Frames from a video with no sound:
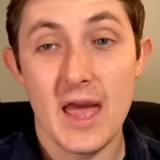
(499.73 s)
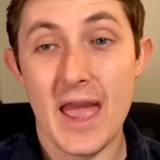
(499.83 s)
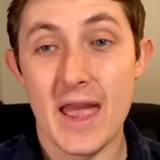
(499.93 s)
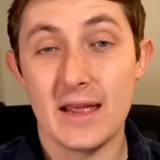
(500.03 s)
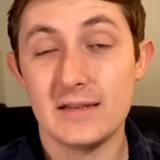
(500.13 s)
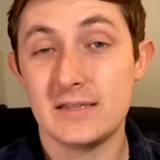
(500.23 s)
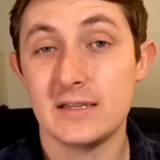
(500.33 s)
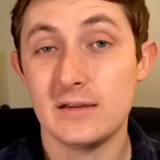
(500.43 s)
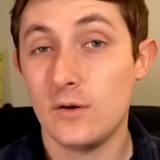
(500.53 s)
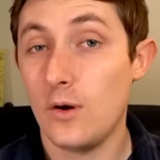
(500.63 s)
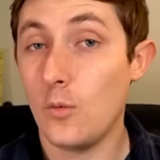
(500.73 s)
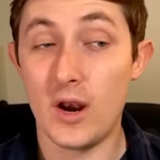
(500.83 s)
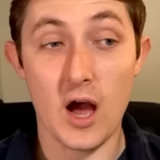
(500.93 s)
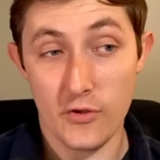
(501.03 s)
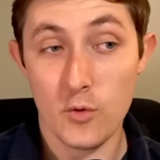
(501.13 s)
And
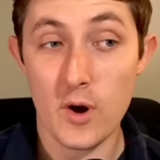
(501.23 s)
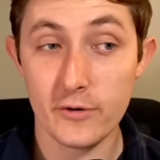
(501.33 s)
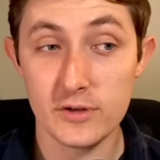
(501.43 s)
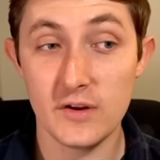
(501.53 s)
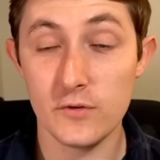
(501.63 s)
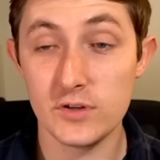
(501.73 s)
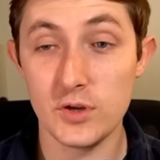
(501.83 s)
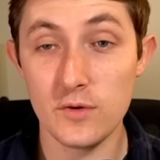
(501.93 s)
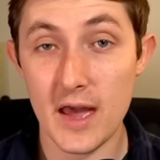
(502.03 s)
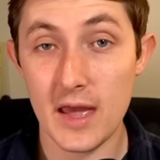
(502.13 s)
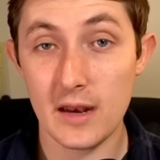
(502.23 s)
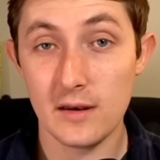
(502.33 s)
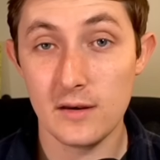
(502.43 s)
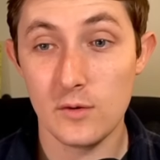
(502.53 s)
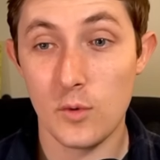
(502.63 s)
when other wide receivers do that,
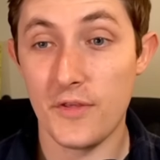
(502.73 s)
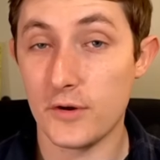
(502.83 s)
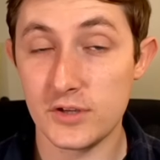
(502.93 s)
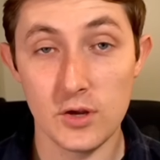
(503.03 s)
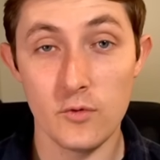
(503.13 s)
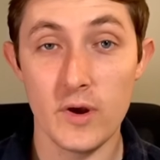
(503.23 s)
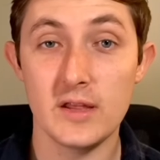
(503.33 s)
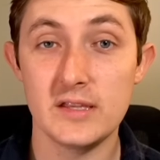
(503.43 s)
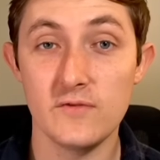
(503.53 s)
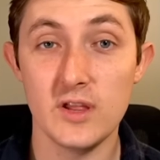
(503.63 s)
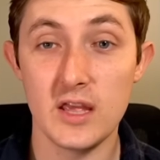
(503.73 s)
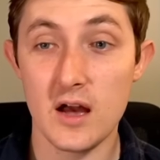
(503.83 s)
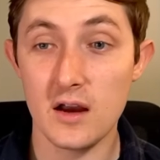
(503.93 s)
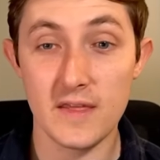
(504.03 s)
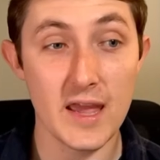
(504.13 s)
when they're still relatively
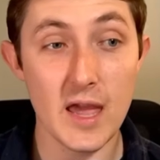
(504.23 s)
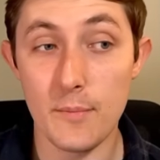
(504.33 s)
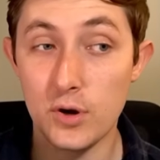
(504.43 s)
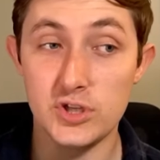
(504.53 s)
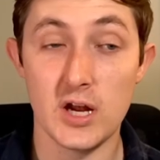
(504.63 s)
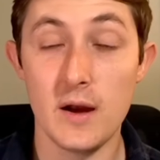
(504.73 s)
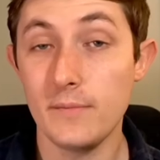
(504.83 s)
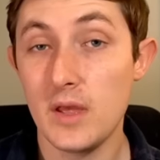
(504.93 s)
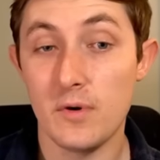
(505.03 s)
young, they get pushed up.